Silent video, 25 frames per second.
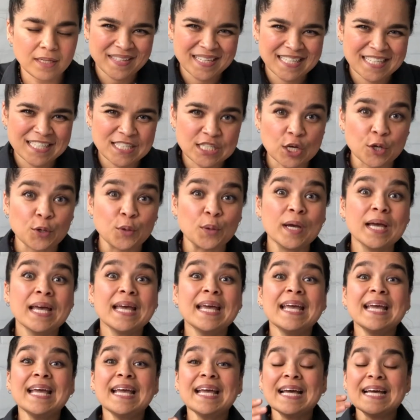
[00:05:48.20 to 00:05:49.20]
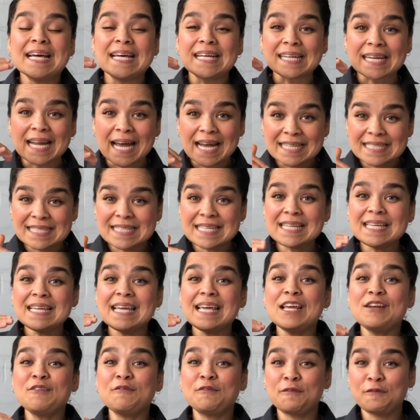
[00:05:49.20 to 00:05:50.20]
So writing
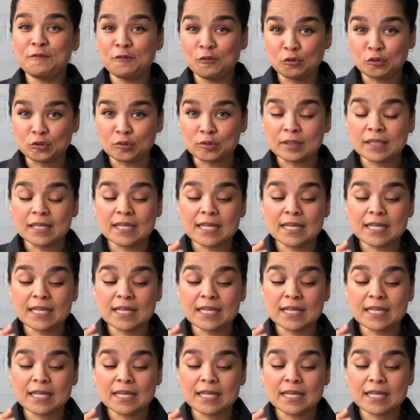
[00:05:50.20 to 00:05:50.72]
in full,